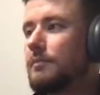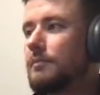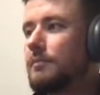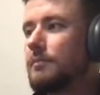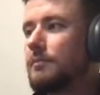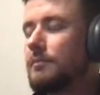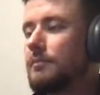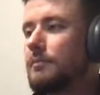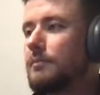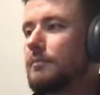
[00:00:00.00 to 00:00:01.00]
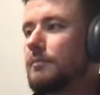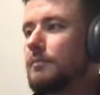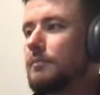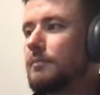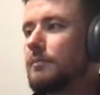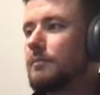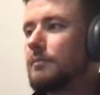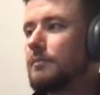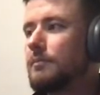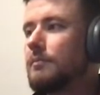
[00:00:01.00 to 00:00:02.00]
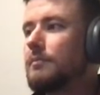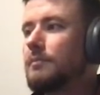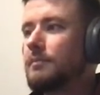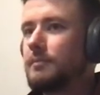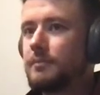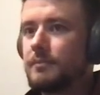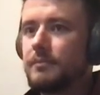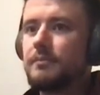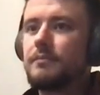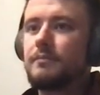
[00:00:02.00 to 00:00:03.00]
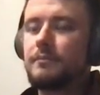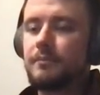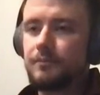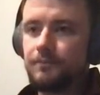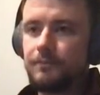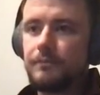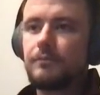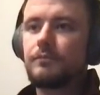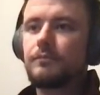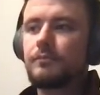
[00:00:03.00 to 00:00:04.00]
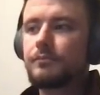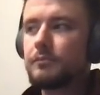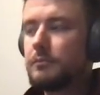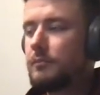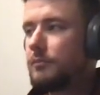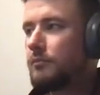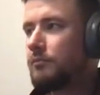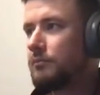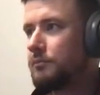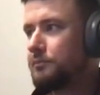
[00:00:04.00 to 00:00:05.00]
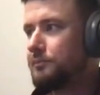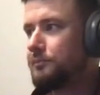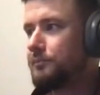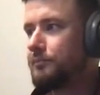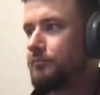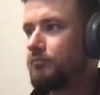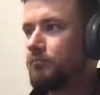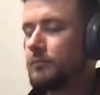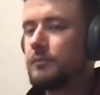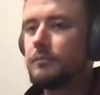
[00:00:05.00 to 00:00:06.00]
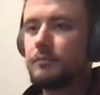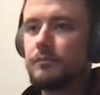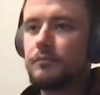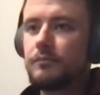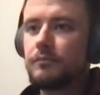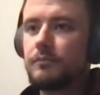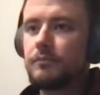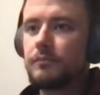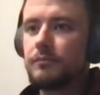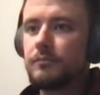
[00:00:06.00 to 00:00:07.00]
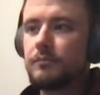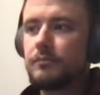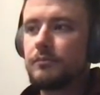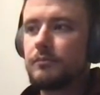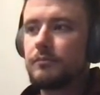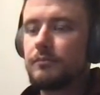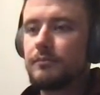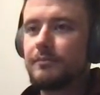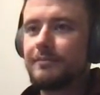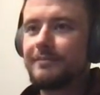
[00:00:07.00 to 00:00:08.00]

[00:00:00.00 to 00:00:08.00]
(not speaking)